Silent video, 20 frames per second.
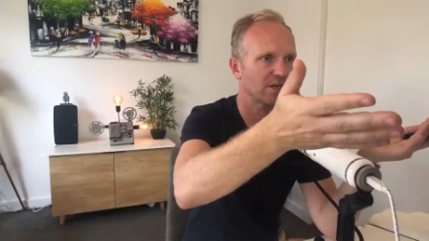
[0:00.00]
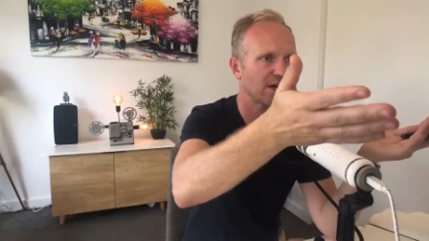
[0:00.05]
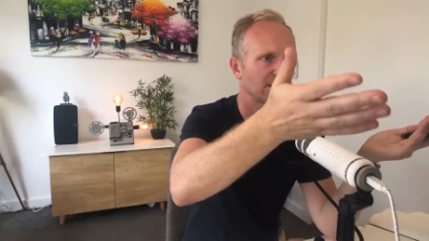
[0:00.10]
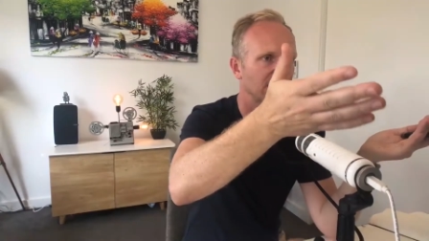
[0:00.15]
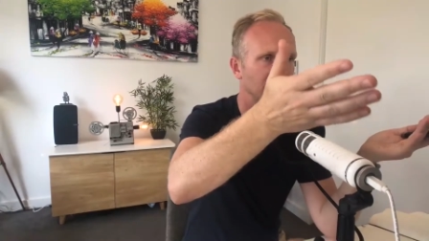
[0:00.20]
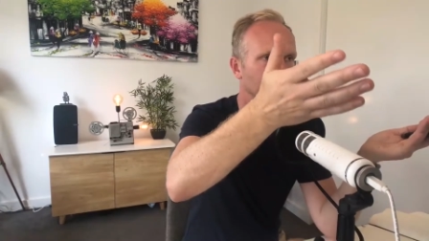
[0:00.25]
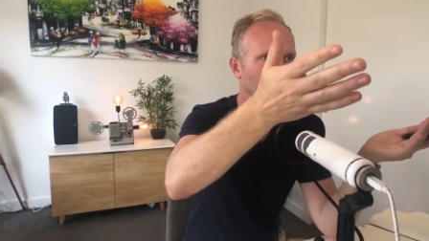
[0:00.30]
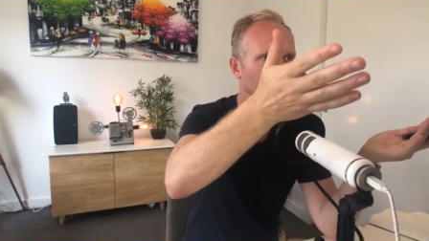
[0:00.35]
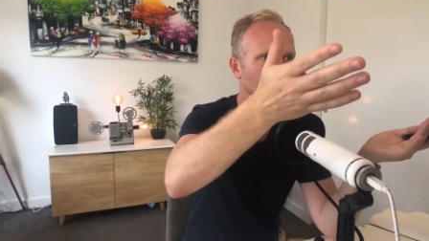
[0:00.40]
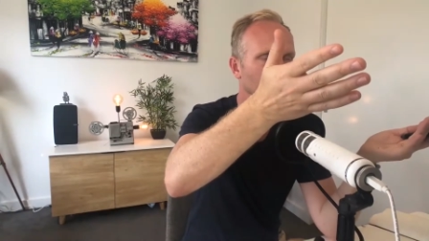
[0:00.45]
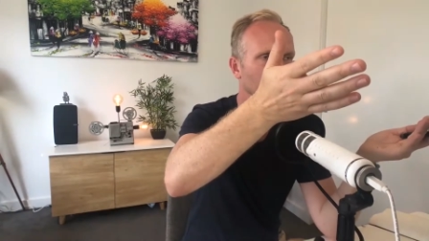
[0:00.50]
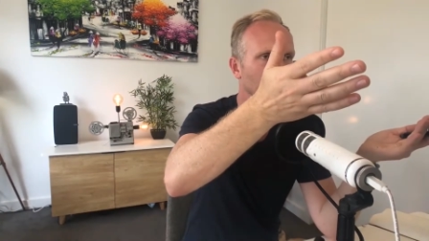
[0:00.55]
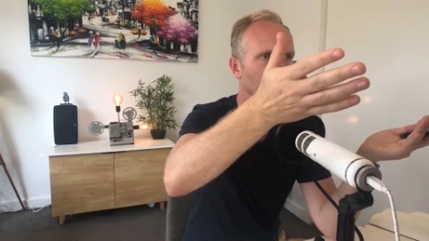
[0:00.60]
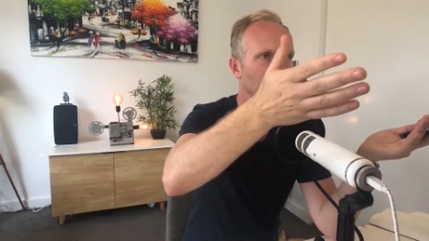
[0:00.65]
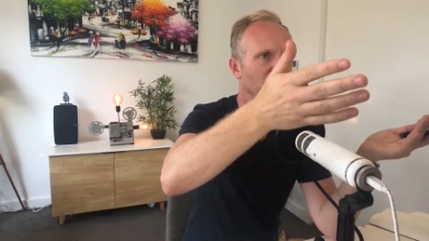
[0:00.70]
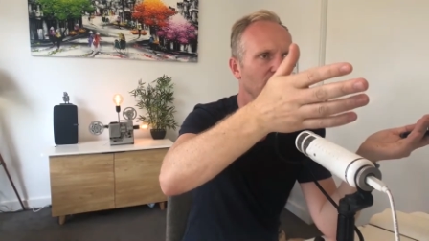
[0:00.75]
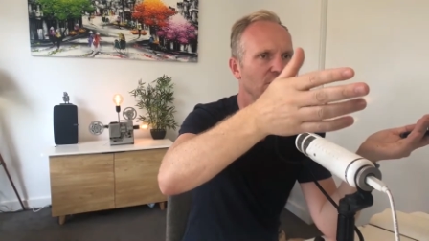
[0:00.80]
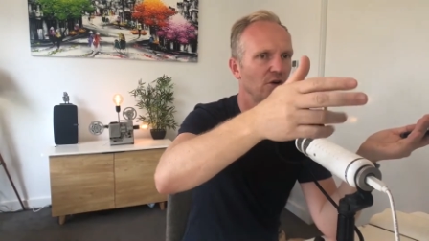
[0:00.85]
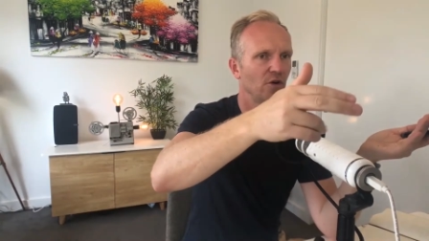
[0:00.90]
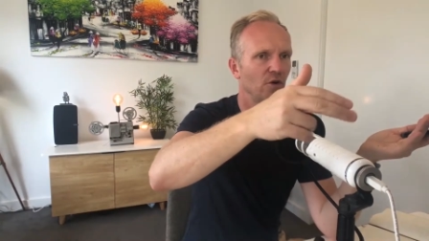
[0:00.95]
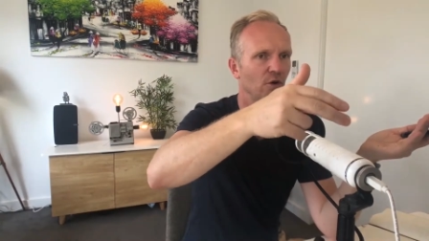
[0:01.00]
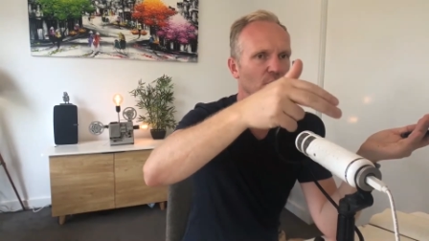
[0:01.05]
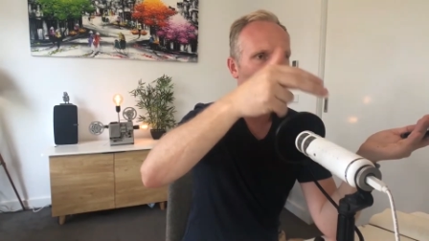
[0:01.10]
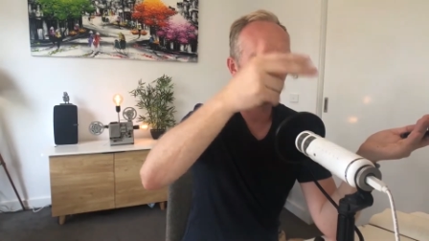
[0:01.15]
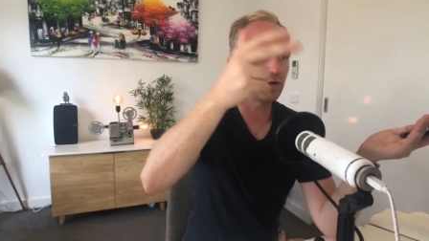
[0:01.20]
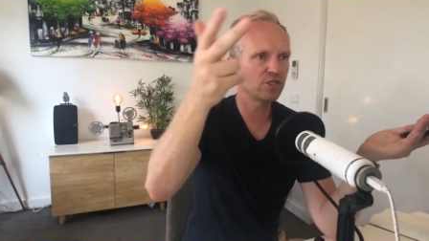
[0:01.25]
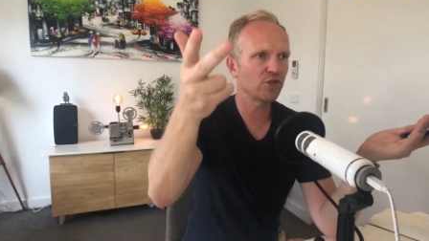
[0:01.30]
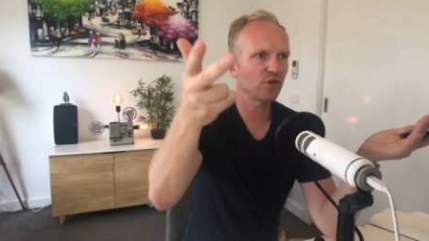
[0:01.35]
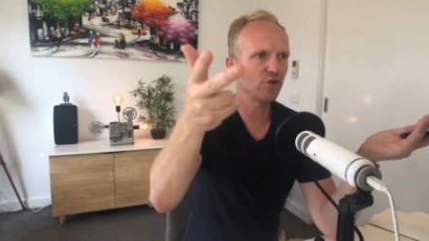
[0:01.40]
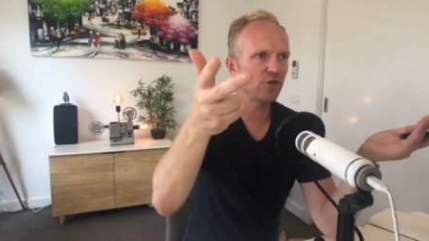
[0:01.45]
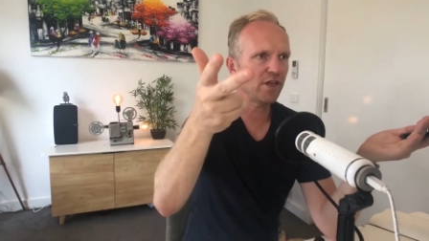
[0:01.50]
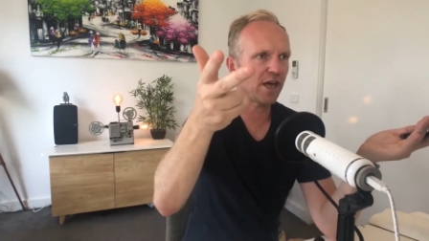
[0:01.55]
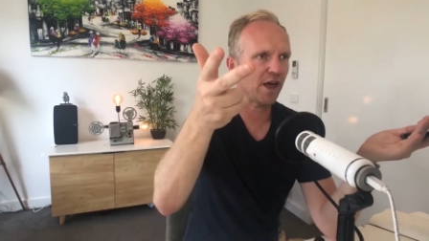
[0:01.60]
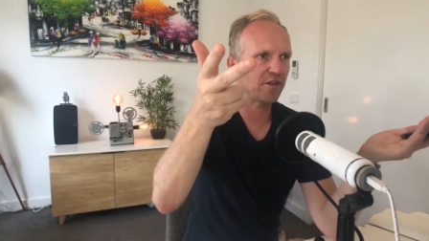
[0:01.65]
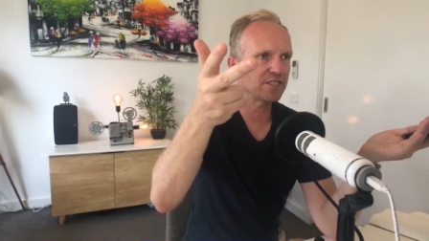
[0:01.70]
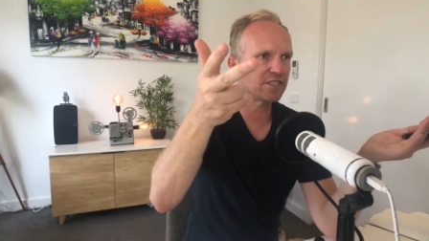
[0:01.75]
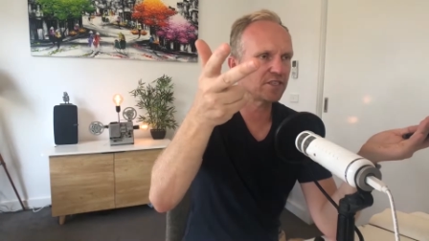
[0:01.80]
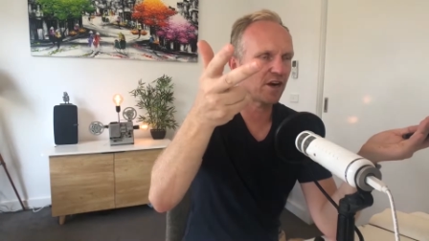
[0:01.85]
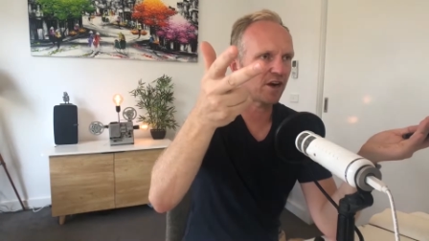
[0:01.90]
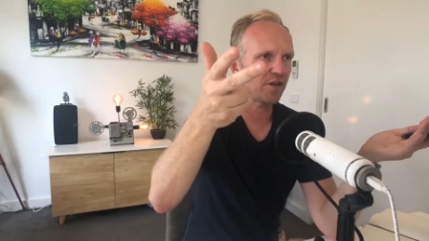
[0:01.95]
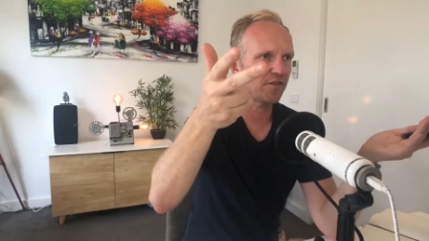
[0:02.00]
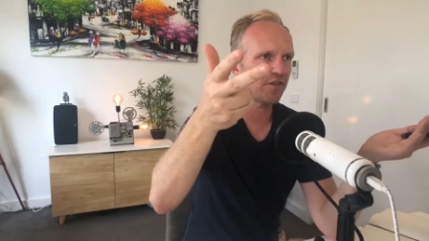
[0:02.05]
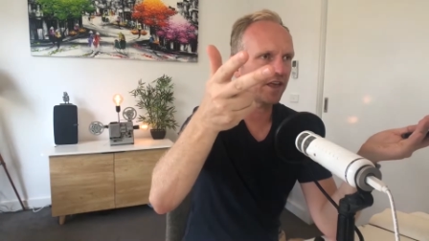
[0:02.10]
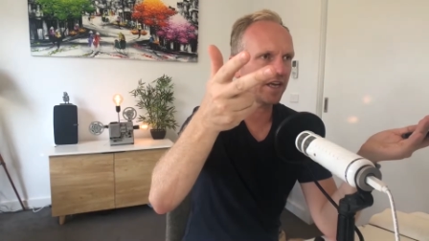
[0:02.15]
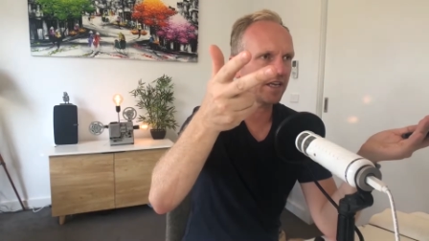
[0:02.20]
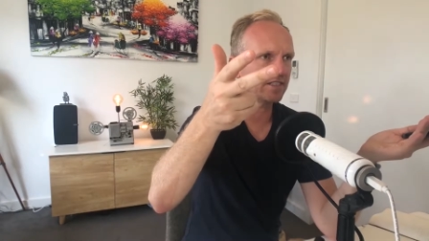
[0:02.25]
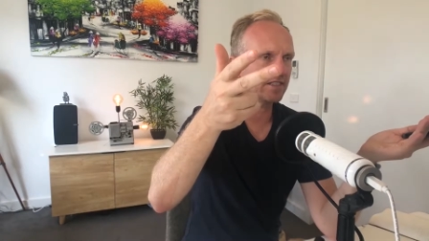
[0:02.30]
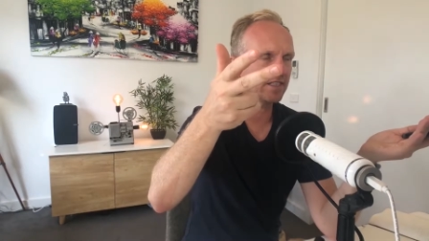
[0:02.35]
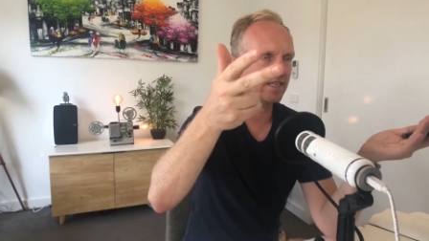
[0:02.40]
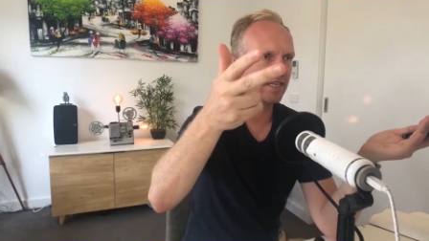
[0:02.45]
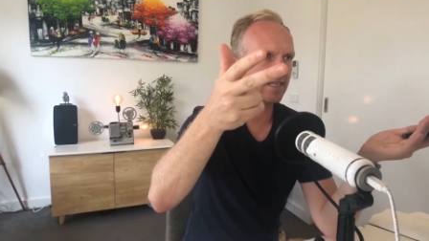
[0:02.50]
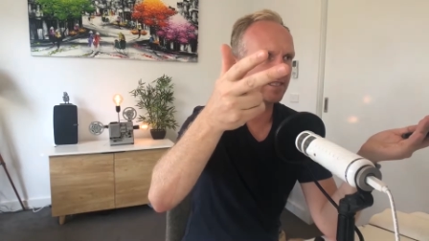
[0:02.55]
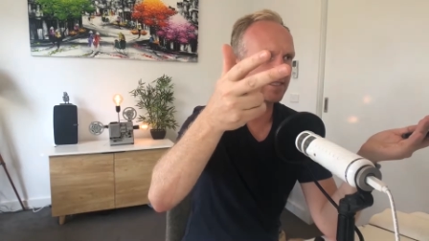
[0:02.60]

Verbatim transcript: this kind of stuff. Or two, the other side of things